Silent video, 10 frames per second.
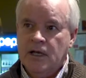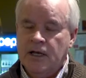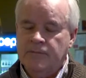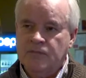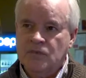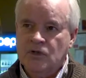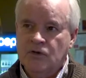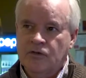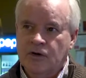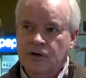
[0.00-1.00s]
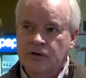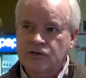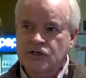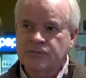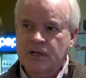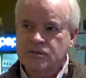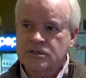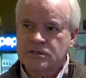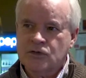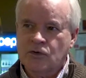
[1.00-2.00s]
Um, there sometimes
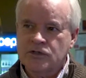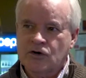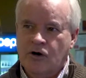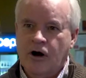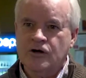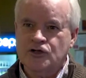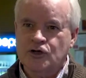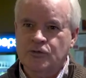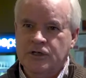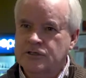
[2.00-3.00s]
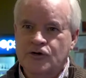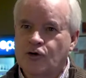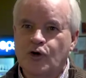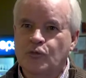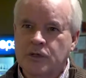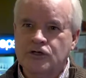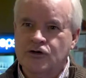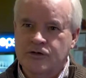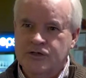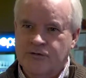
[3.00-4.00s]
stories are hard to do because there are no
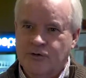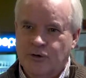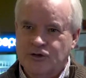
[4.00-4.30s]
pictures of her.